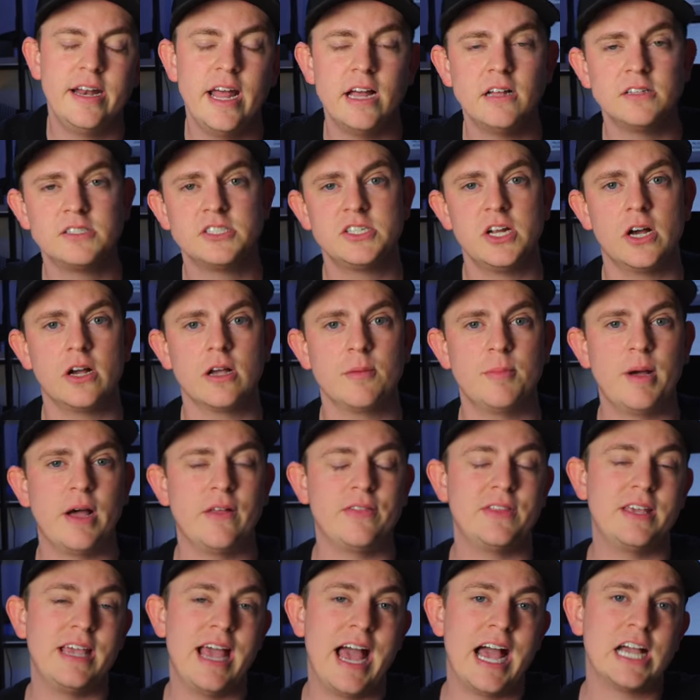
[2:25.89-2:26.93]
Now let's talk
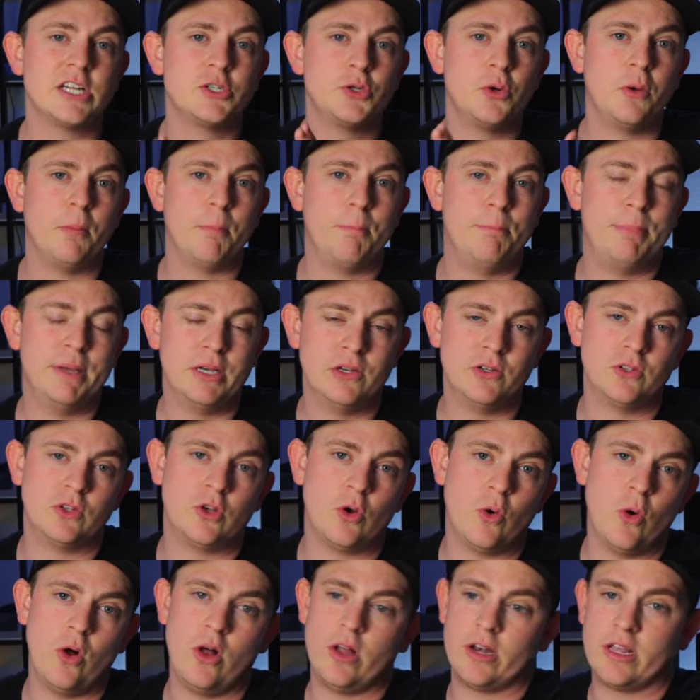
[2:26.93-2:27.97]
about the actual build
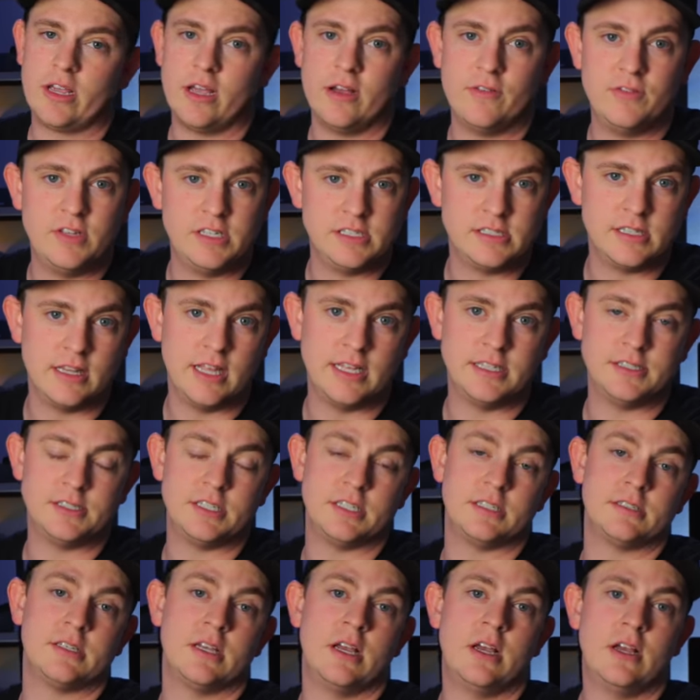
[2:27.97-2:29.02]
quality of these
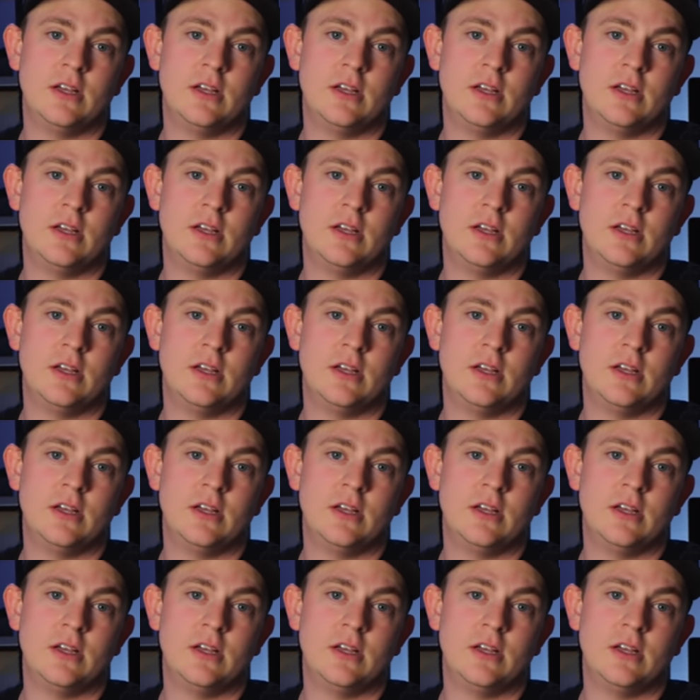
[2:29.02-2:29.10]
lenses.